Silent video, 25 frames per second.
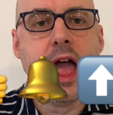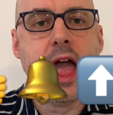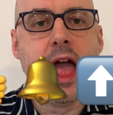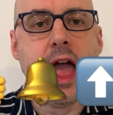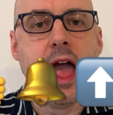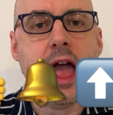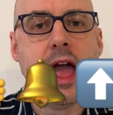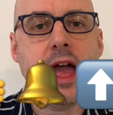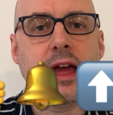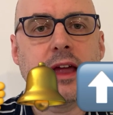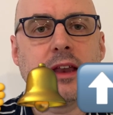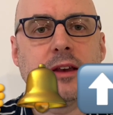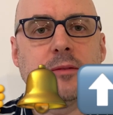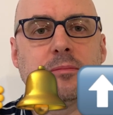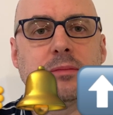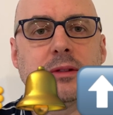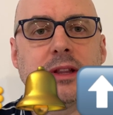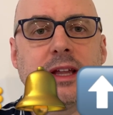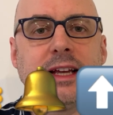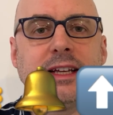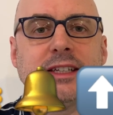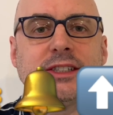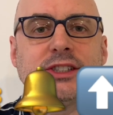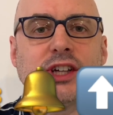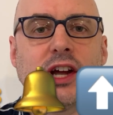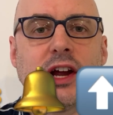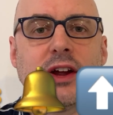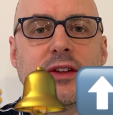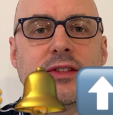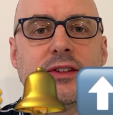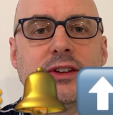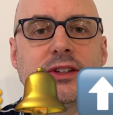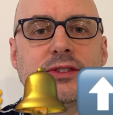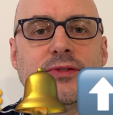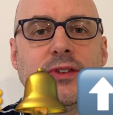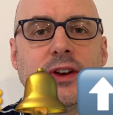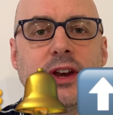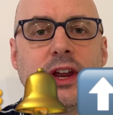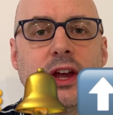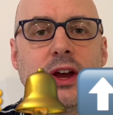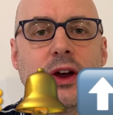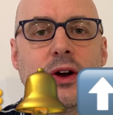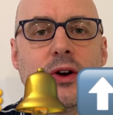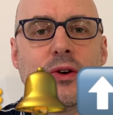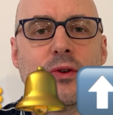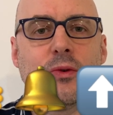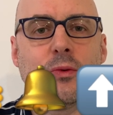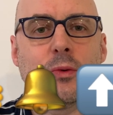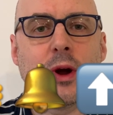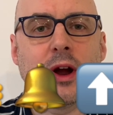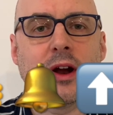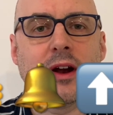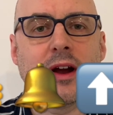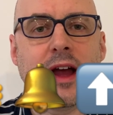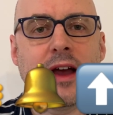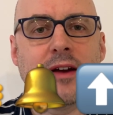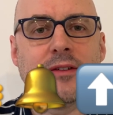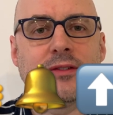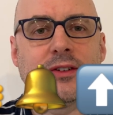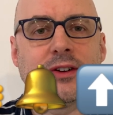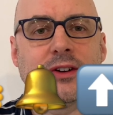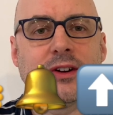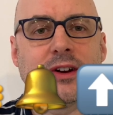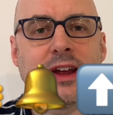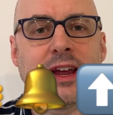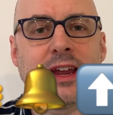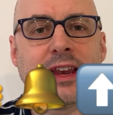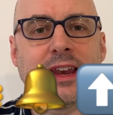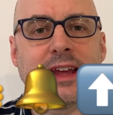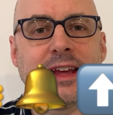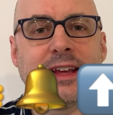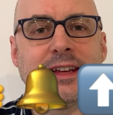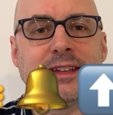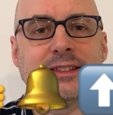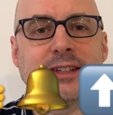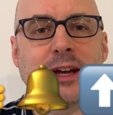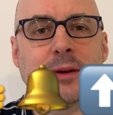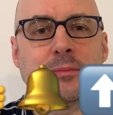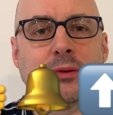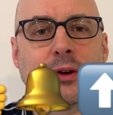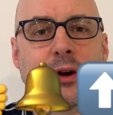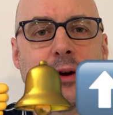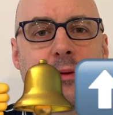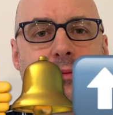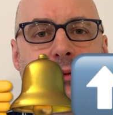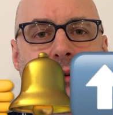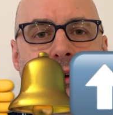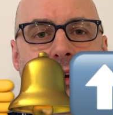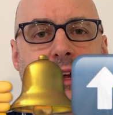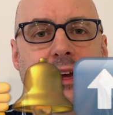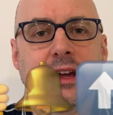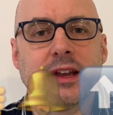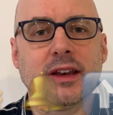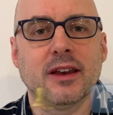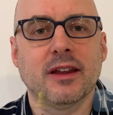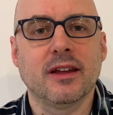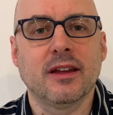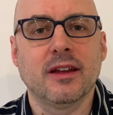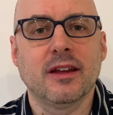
and please share this video wherever it is appropriate.